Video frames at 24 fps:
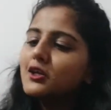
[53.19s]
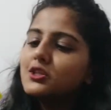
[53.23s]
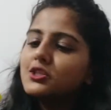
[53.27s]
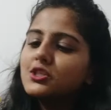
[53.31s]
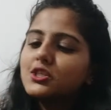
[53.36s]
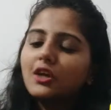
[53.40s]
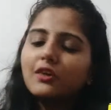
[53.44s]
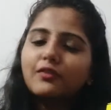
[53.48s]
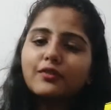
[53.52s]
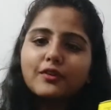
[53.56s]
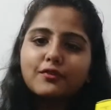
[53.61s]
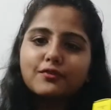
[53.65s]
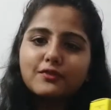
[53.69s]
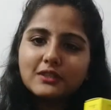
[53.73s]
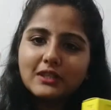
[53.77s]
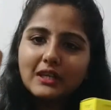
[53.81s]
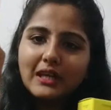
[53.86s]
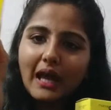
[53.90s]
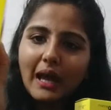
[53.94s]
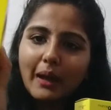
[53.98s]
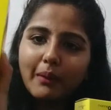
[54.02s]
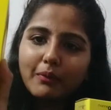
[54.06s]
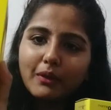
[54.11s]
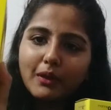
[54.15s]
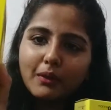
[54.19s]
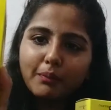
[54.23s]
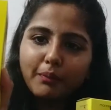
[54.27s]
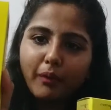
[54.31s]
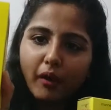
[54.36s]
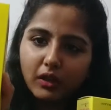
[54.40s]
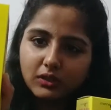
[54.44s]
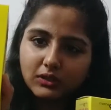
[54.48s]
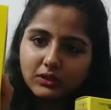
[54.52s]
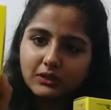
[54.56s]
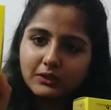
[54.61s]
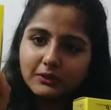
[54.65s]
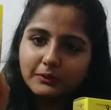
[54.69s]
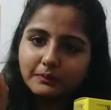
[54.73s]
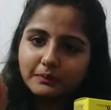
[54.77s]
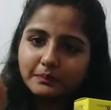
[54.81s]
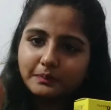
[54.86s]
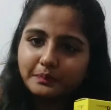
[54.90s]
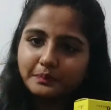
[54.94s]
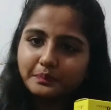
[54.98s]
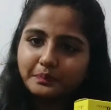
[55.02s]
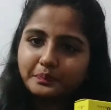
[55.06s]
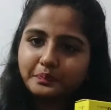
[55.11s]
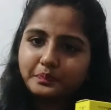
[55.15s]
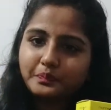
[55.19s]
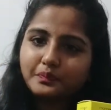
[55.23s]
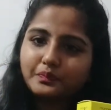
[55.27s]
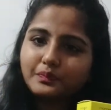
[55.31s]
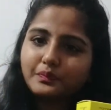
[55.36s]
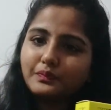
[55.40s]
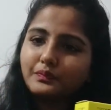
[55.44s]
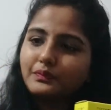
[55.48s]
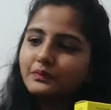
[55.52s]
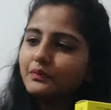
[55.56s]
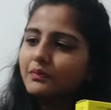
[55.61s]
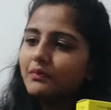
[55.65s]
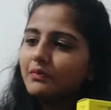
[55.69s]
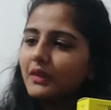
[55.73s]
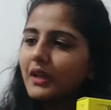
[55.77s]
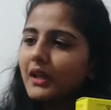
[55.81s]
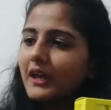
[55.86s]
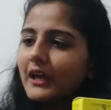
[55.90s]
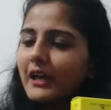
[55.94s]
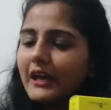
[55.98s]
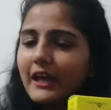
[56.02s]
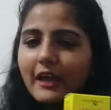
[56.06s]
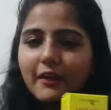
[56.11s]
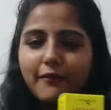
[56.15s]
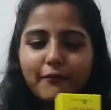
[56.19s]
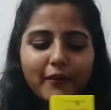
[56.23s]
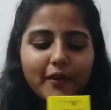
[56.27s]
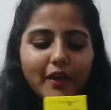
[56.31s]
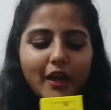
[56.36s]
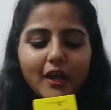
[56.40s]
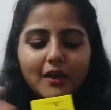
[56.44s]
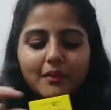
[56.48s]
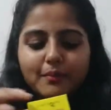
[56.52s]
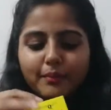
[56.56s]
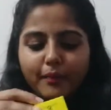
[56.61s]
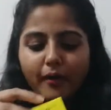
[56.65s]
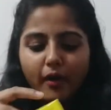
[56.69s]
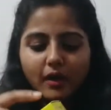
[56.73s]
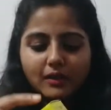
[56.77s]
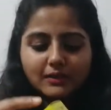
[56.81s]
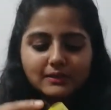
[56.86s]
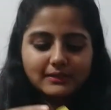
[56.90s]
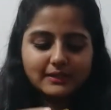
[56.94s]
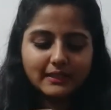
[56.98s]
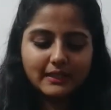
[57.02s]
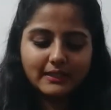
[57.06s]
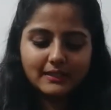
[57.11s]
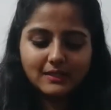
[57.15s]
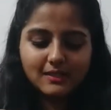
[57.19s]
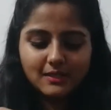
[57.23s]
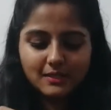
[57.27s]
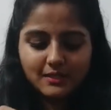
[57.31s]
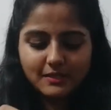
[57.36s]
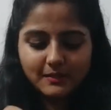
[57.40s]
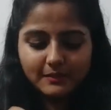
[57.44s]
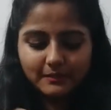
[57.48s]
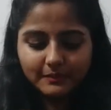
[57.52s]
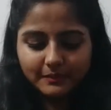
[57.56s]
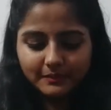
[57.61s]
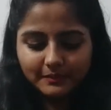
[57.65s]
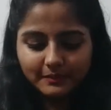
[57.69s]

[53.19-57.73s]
250 ml bottle. If I unbox this,